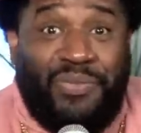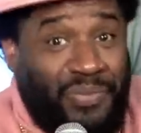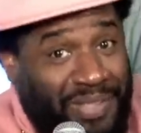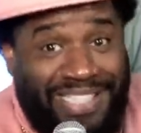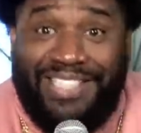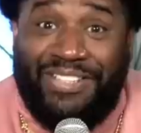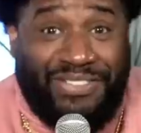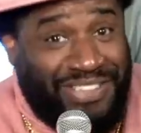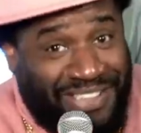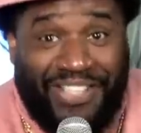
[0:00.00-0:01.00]
It's
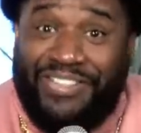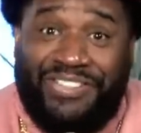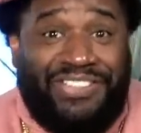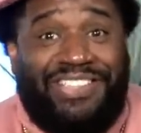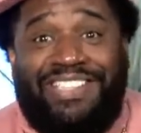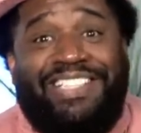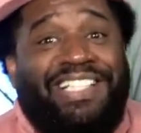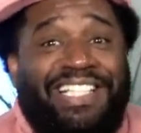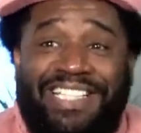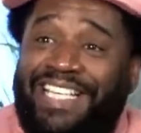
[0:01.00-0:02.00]
real, yo.
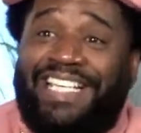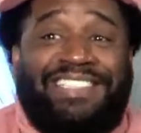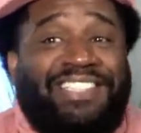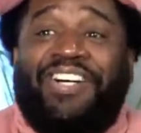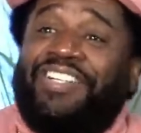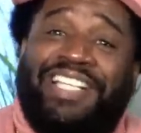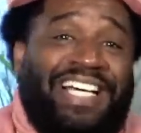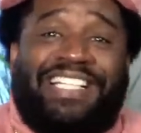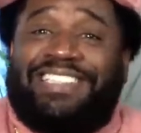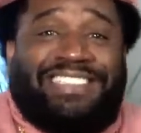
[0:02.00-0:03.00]
That's
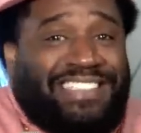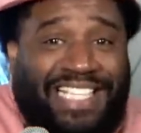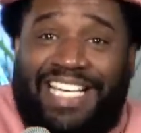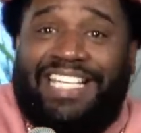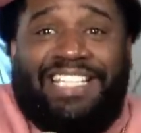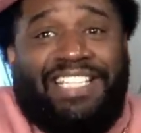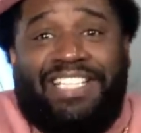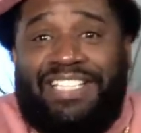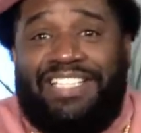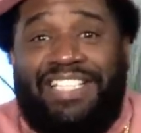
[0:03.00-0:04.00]
all I can
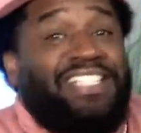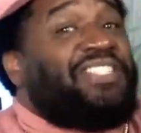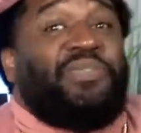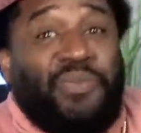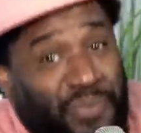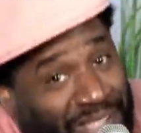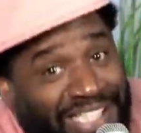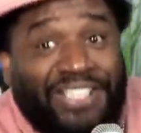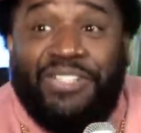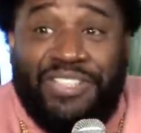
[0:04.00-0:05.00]
say. It's
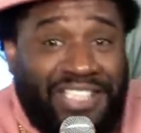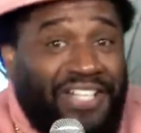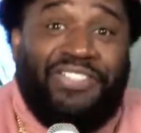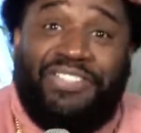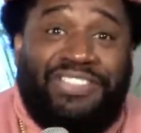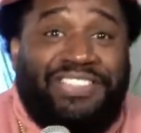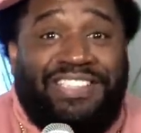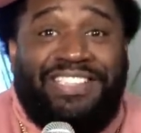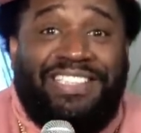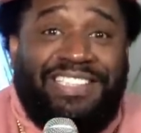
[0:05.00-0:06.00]
real,
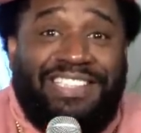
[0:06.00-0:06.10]
yo.